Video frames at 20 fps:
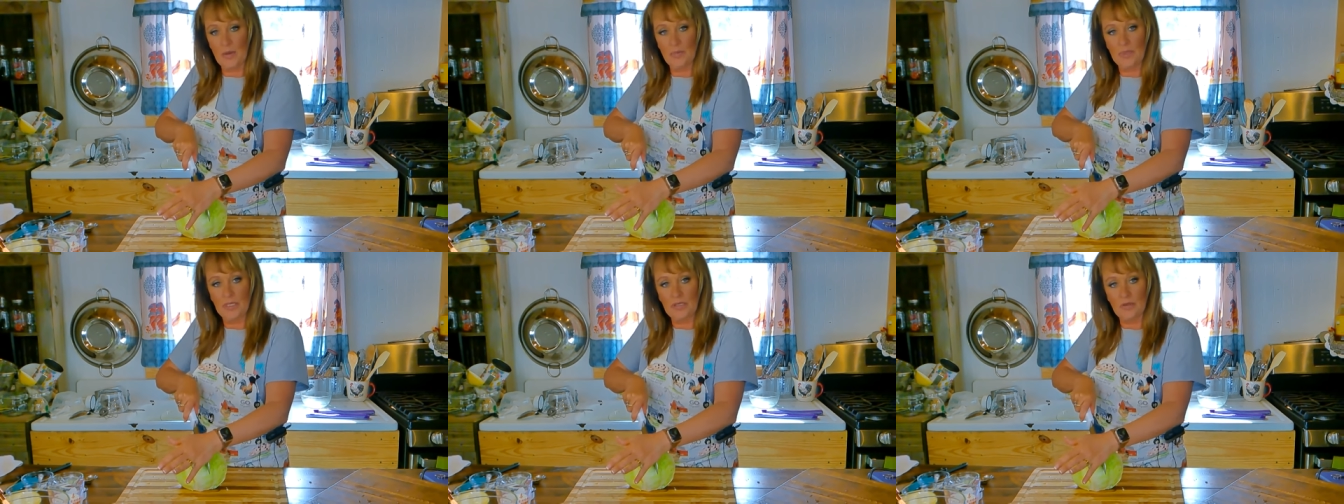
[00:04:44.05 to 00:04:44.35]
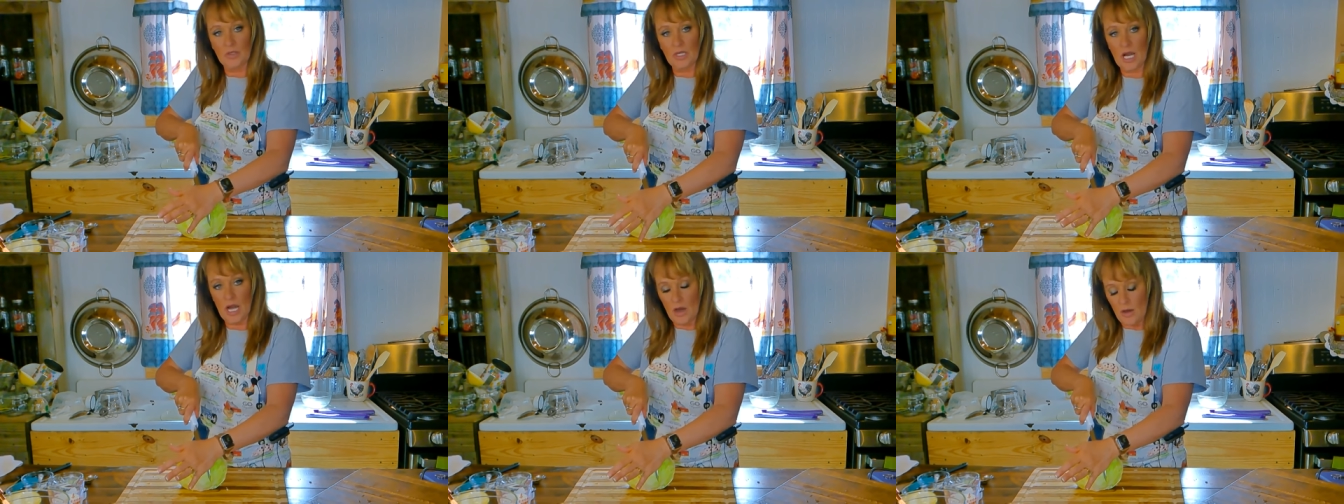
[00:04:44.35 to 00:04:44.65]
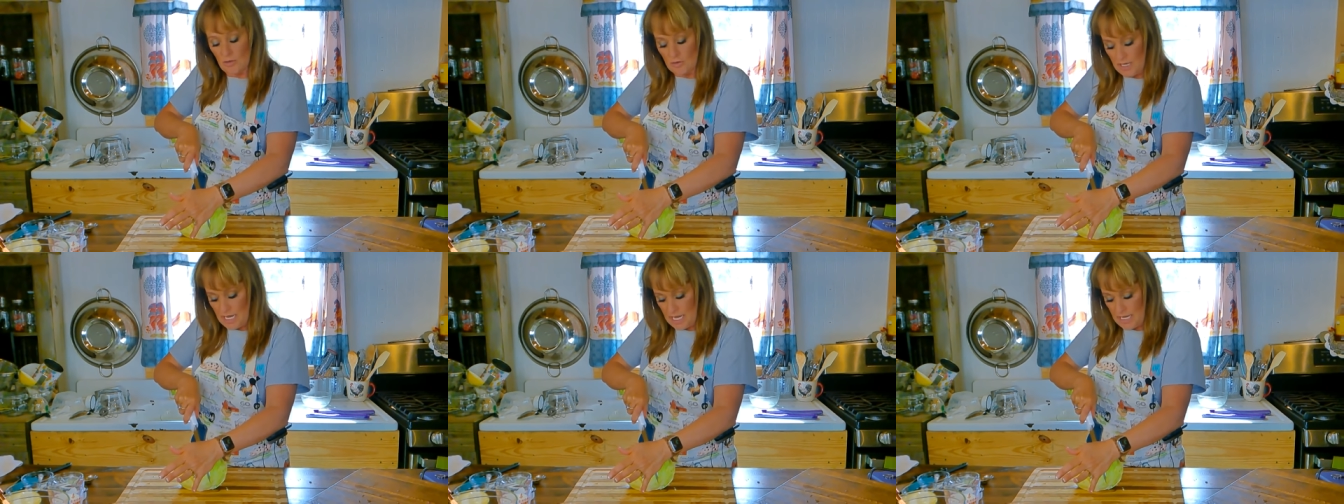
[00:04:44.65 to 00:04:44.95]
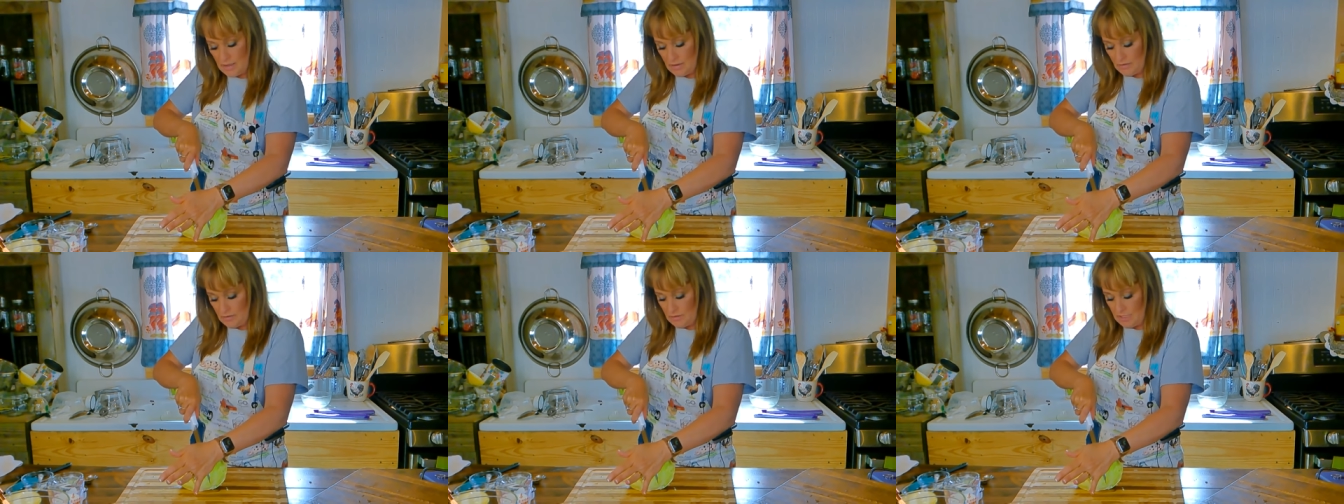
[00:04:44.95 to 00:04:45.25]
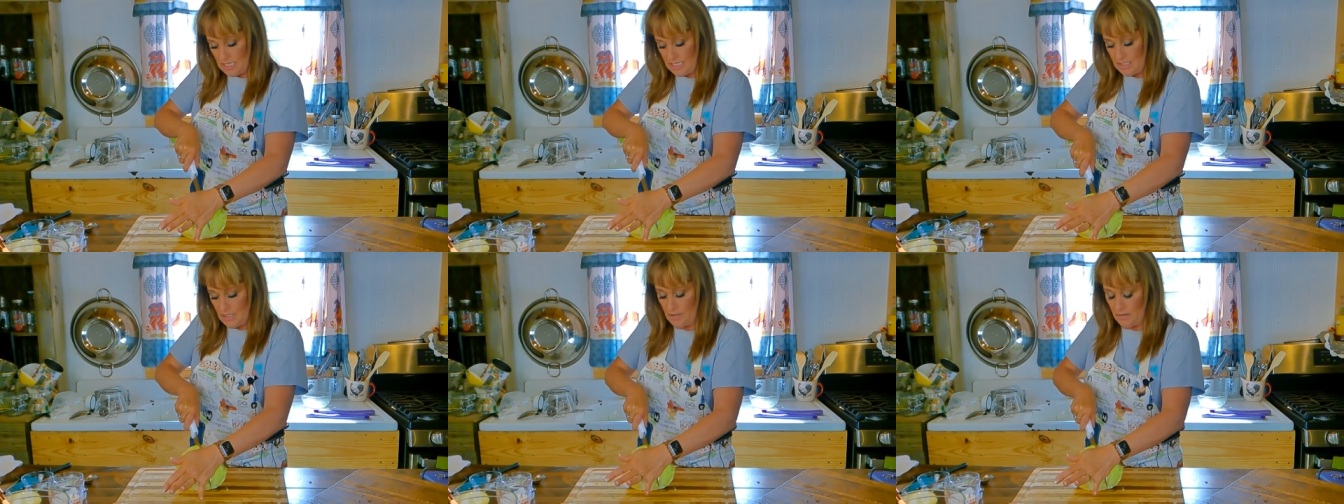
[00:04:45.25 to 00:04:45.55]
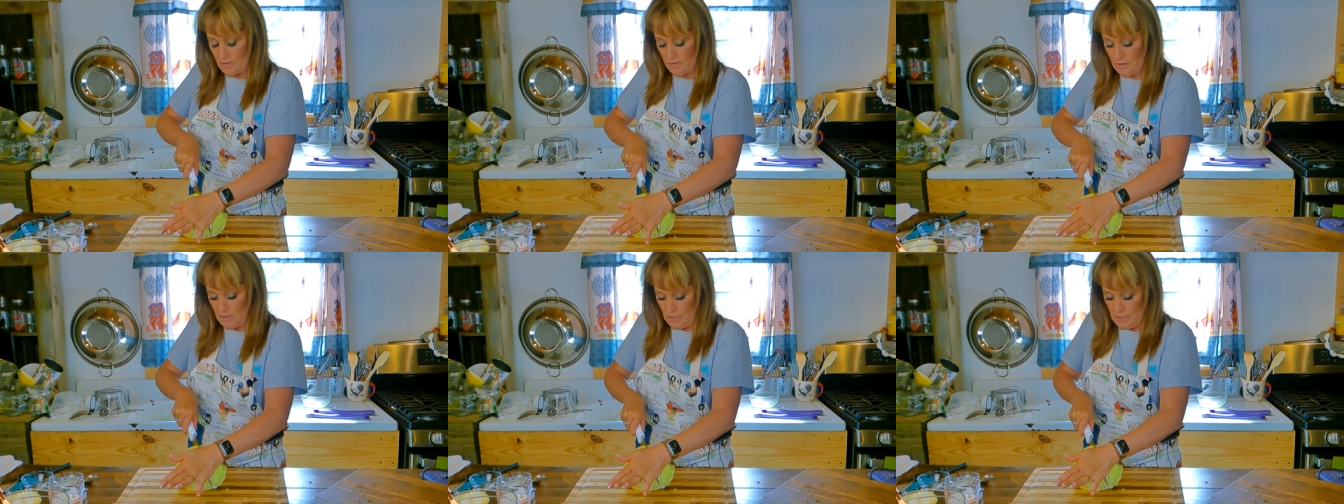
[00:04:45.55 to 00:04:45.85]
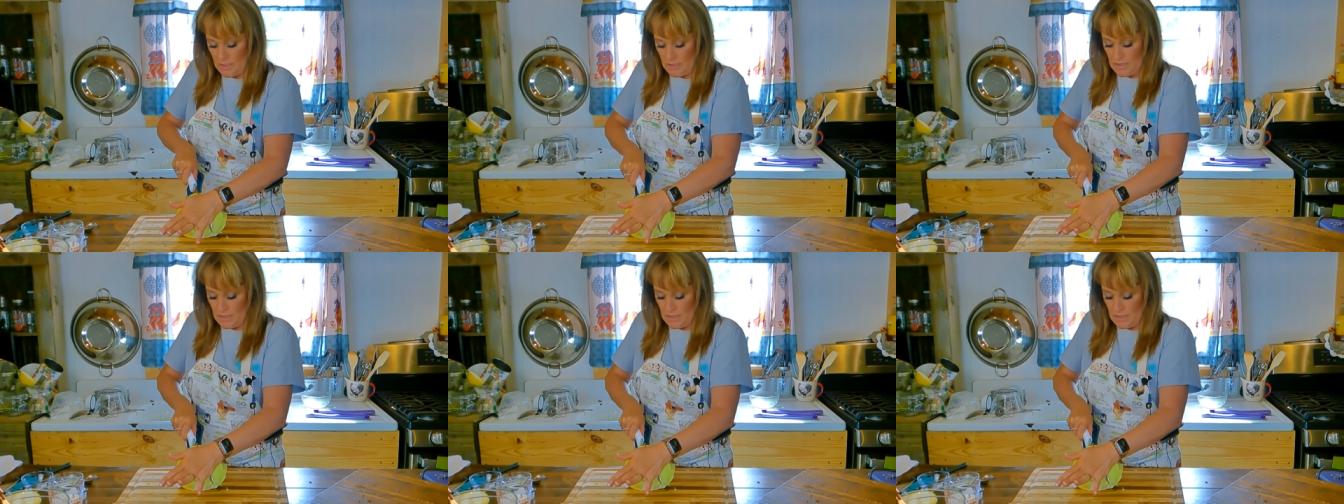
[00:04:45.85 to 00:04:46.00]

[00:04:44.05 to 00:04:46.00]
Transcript: I peeled all the outer layer